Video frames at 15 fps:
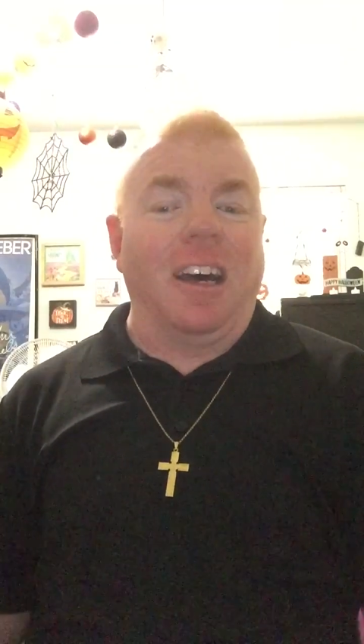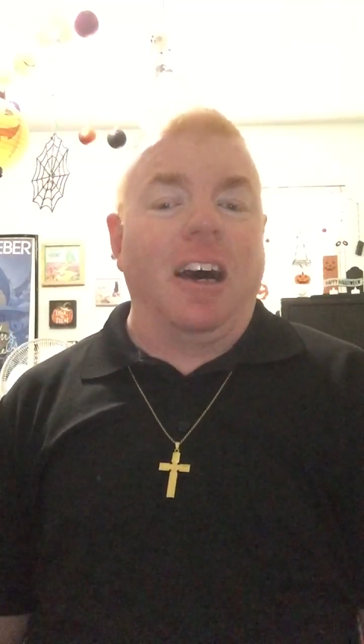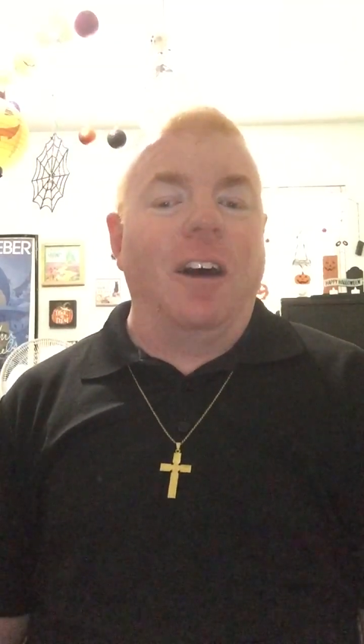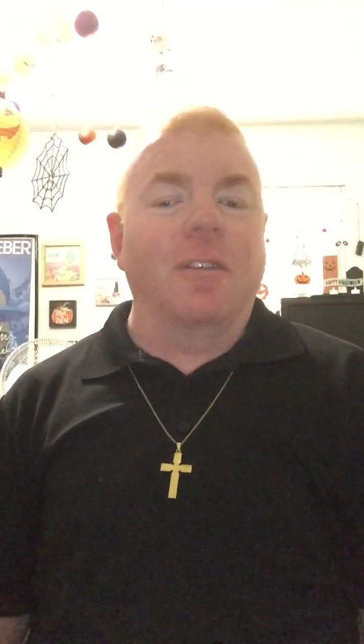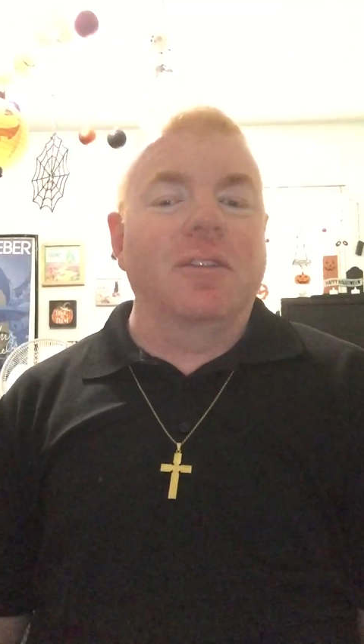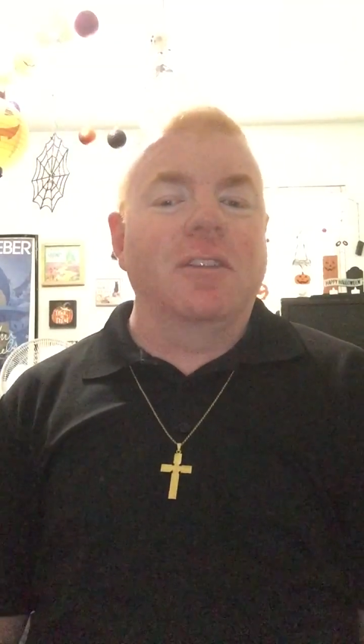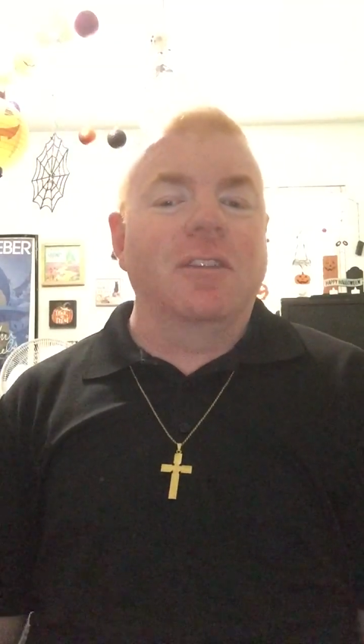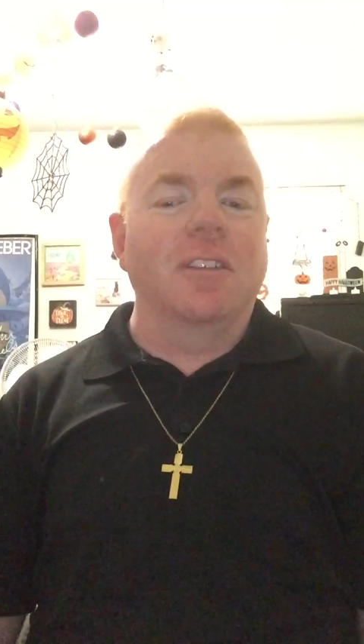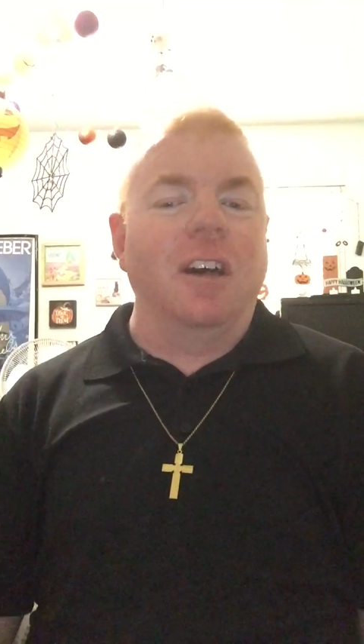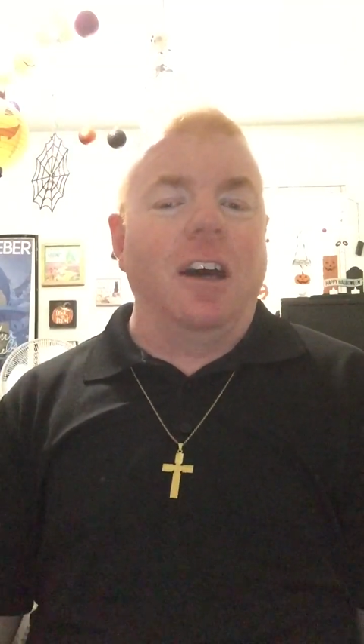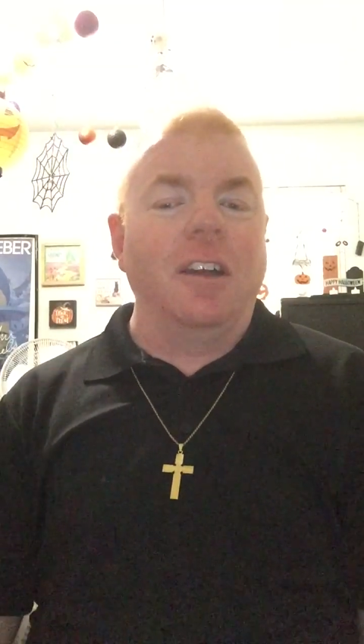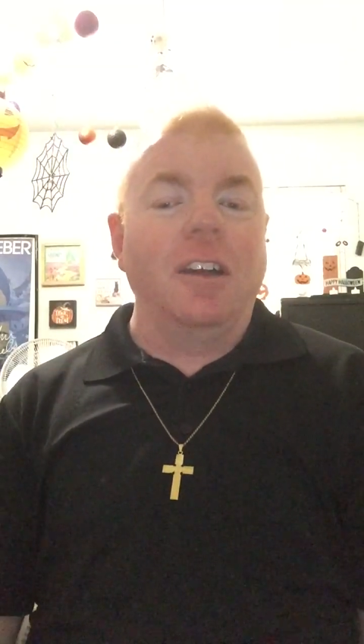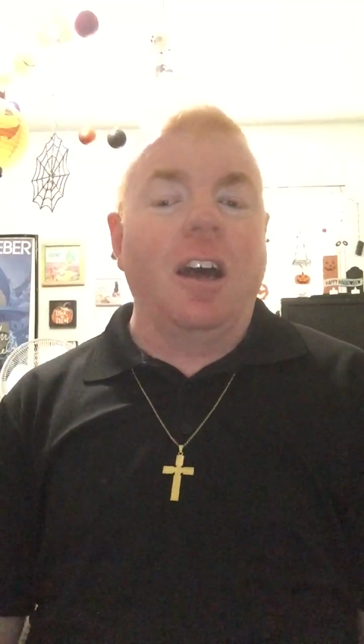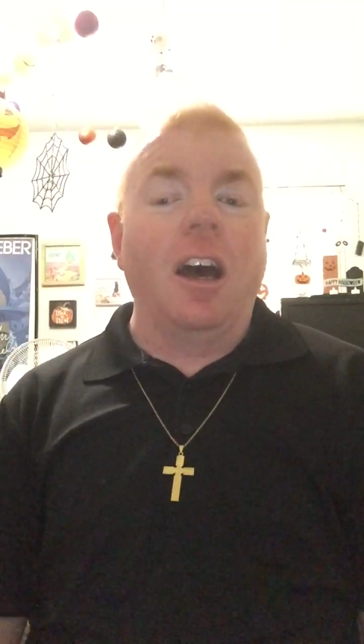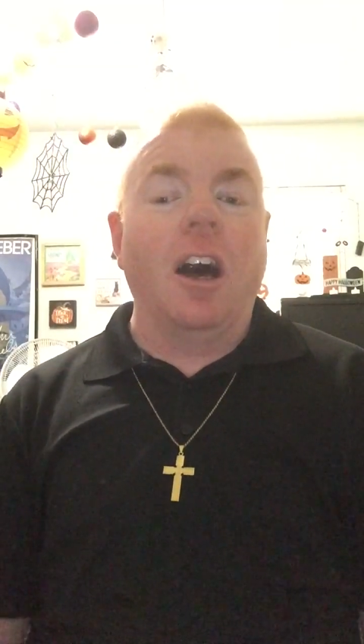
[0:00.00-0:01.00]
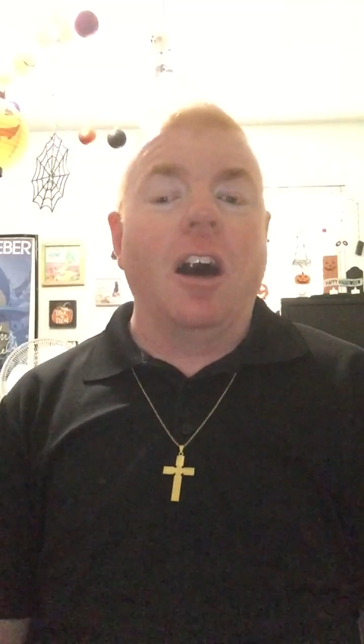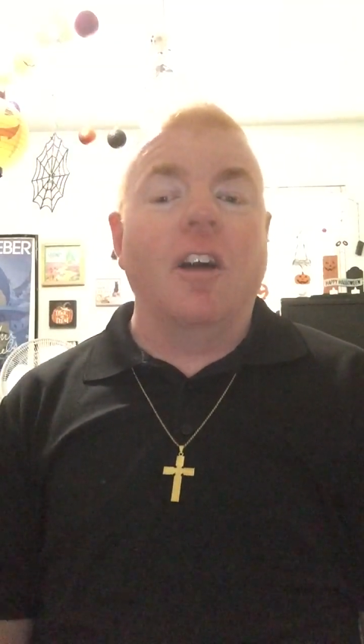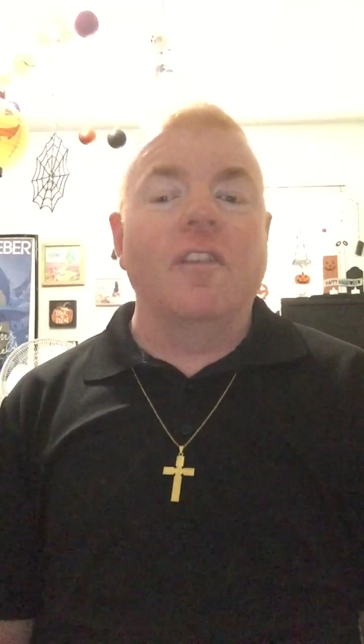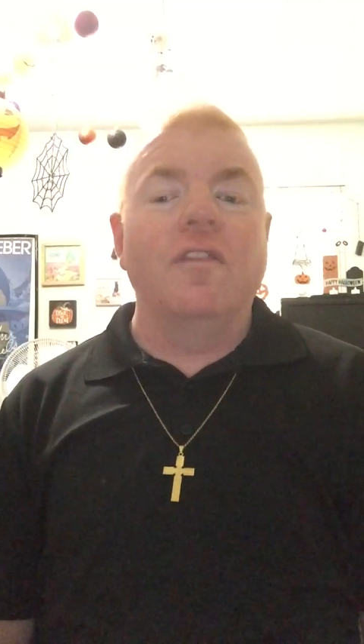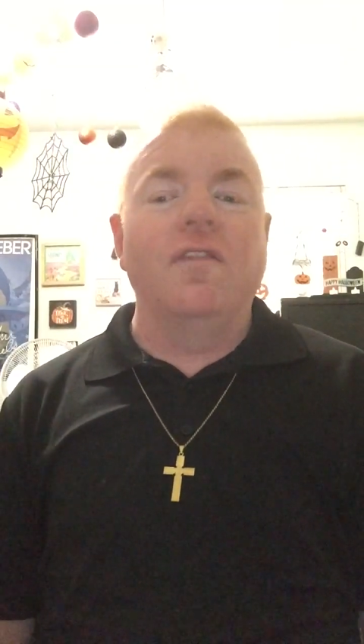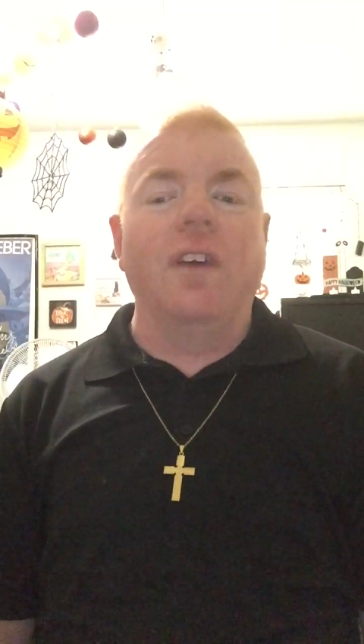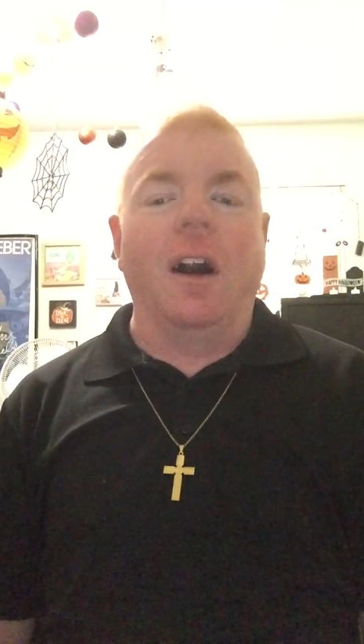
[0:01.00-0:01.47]
of gun
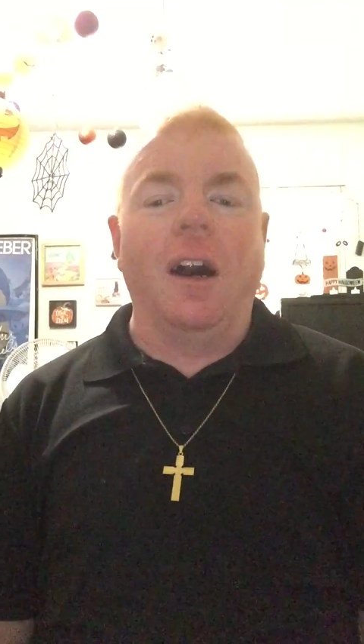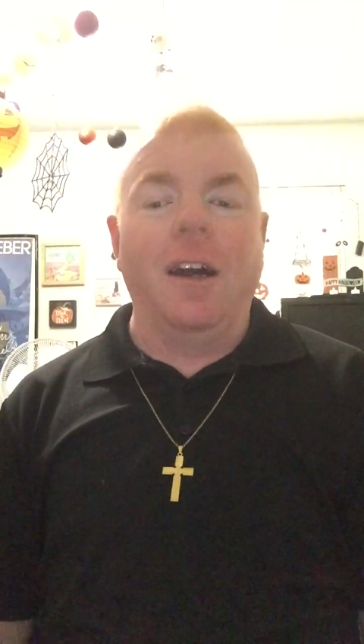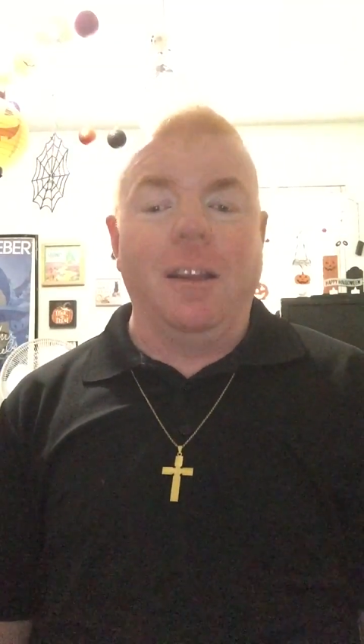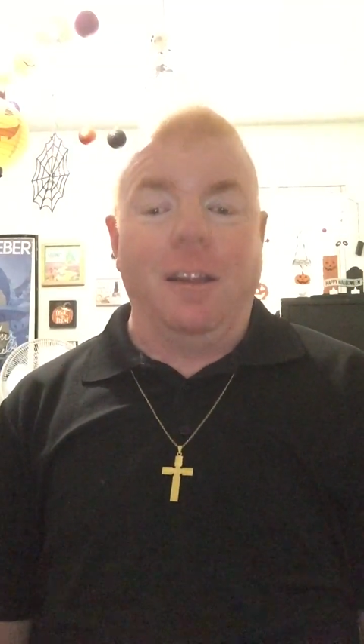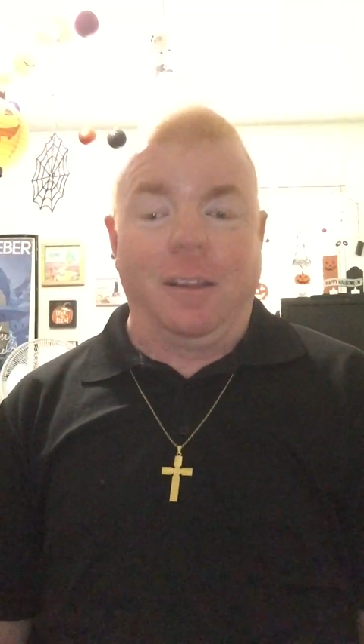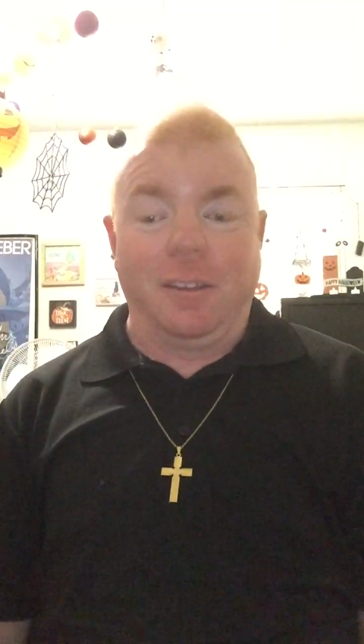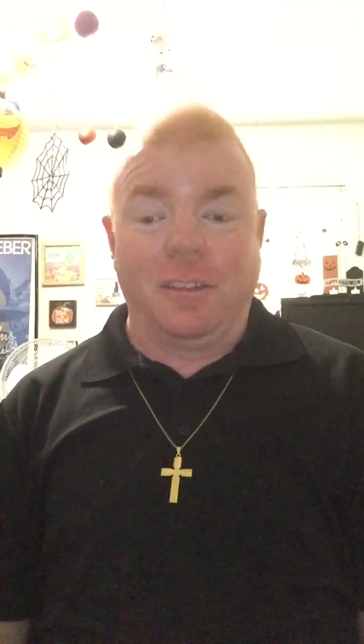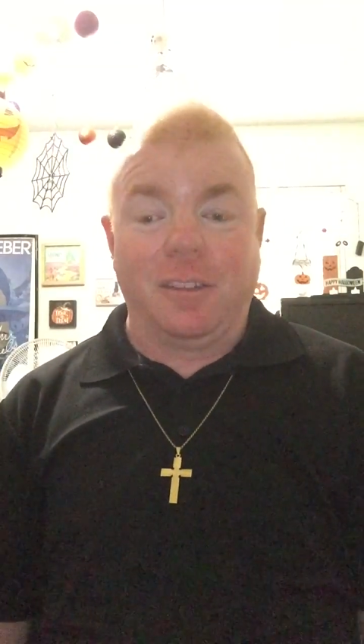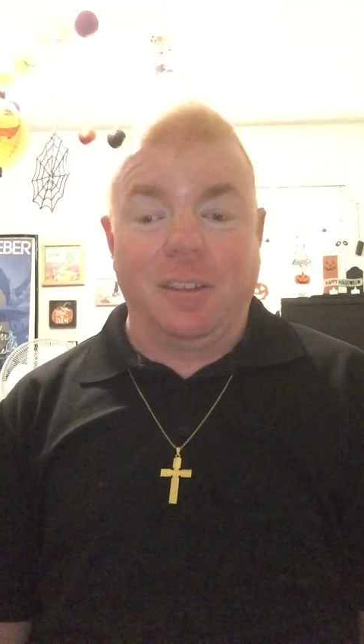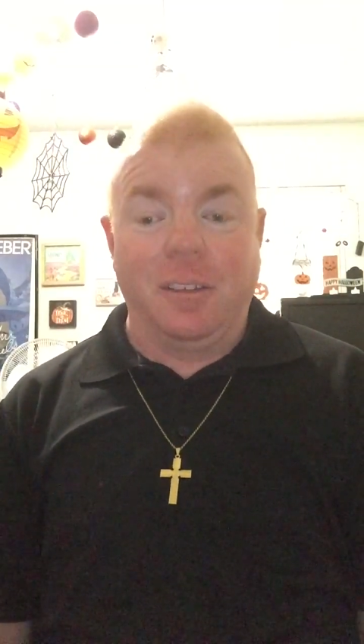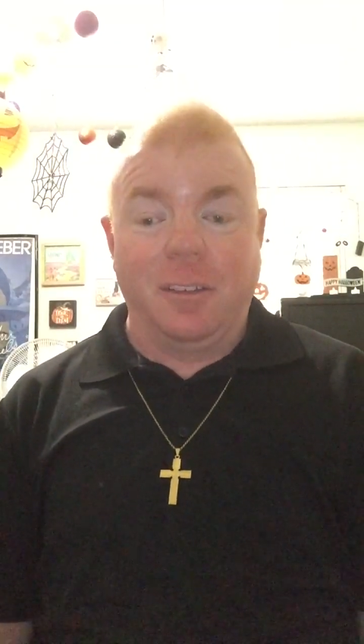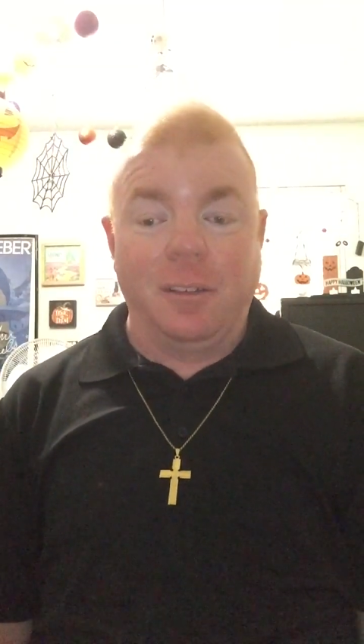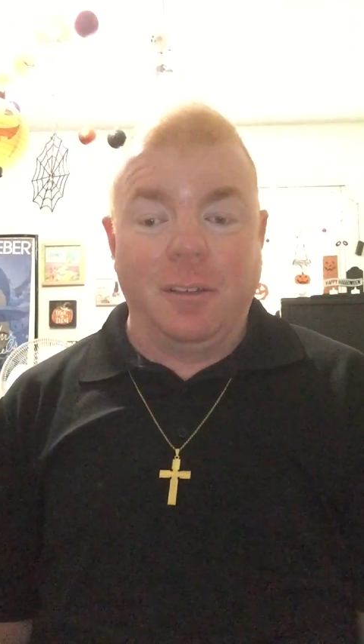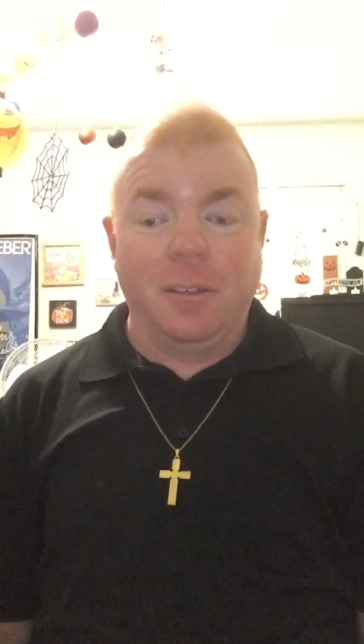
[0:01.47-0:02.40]
violence.